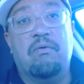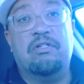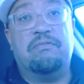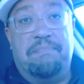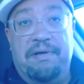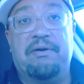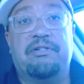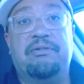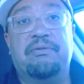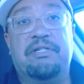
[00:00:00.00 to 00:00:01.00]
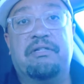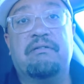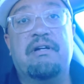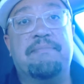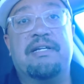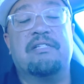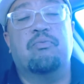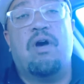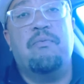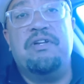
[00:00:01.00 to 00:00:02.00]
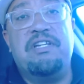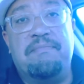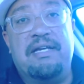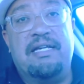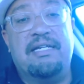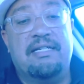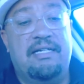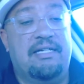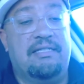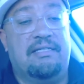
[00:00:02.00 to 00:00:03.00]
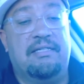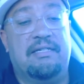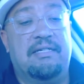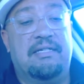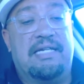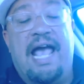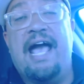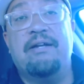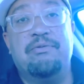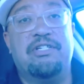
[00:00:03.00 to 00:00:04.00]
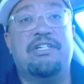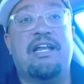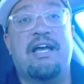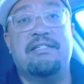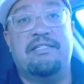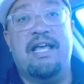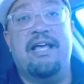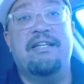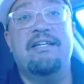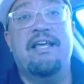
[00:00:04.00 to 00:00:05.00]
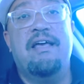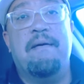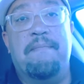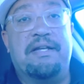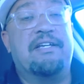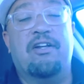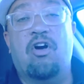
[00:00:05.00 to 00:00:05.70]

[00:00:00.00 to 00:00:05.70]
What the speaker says: was bitter to a degree, because why wouldn't he be? His dad, who was a Jedi, is dead. Ben